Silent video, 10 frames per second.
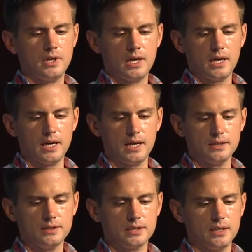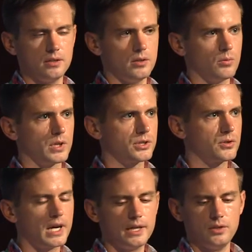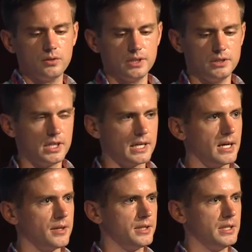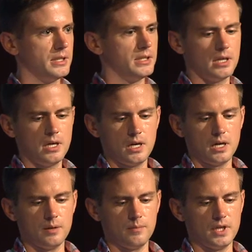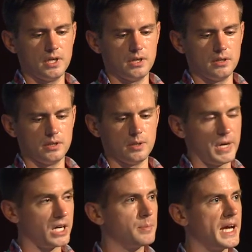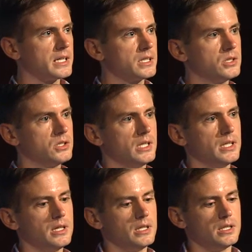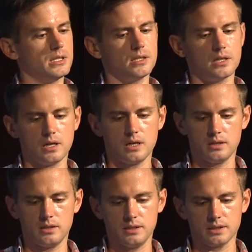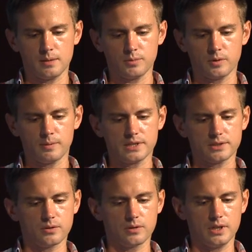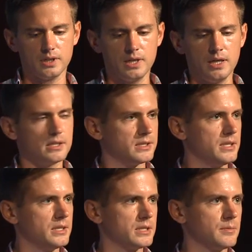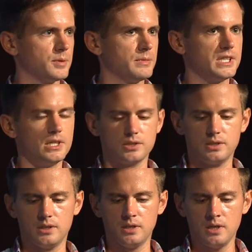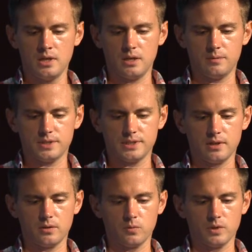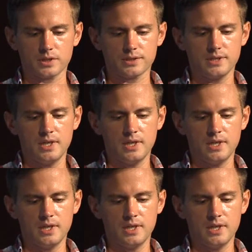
And it works great. You can check out the better package in the example repository to see this implementation, to see how it works.